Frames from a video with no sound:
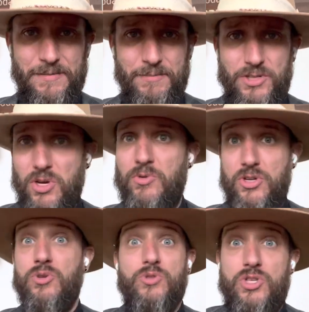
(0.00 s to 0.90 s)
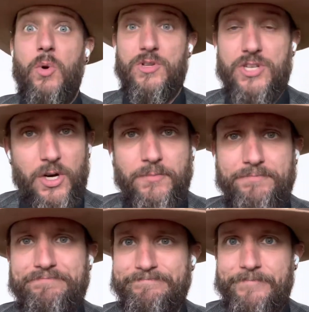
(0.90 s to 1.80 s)
so do you so-and-so
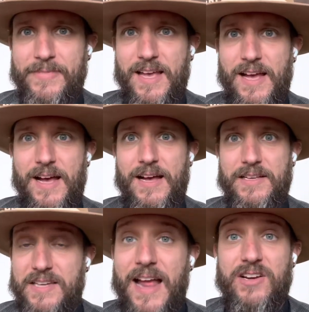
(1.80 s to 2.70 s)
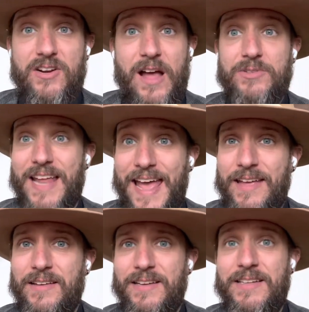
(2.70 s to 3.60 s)
stand here now
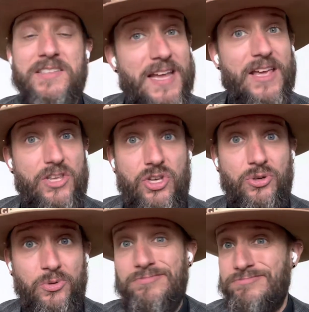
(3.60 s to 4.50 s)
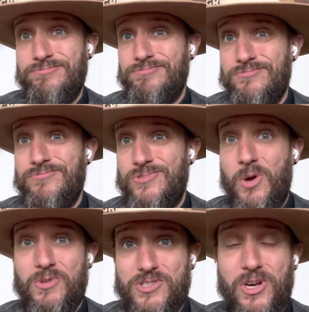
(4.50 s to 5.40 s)
today to take you
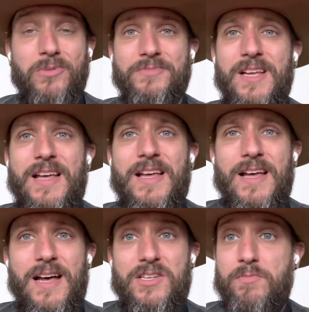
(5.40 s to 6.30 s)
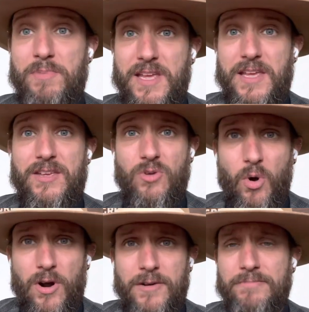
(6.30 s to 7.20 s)
so-and-so to be
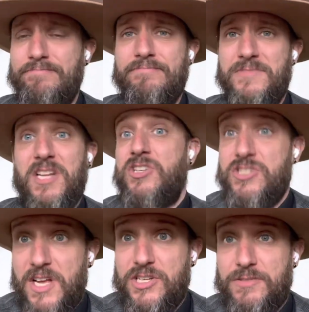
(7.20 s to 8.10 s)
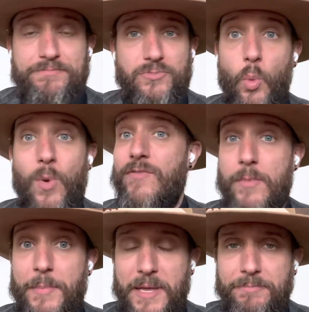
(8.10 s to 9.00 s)
your such-and-such, whatever it
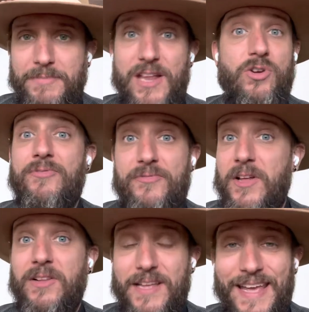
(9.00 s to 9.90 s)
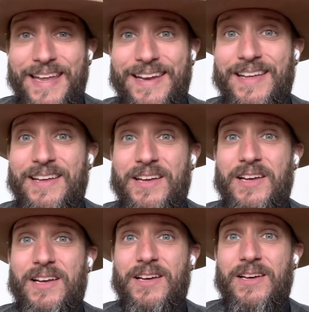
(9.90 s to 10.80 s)
may be. And you can fill in
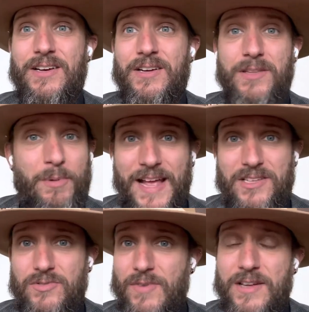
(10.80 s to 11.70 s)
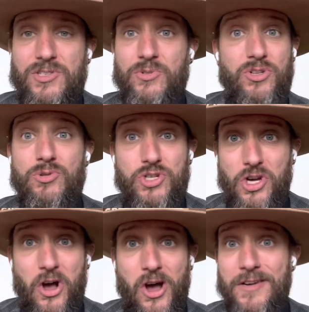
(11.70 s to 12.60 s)
the blanks, right? So do you,
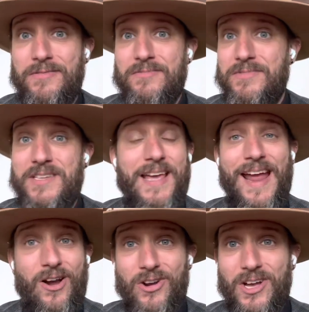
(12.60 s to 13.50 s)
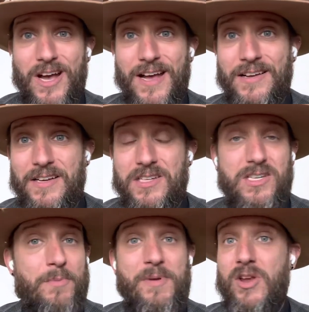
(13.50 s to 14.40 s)
Sean, take Erica
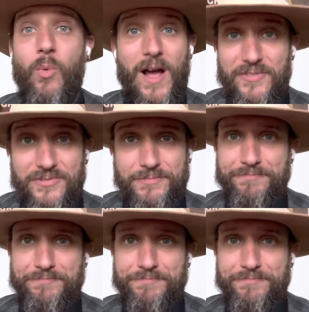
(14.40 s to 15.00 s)
to be your wife,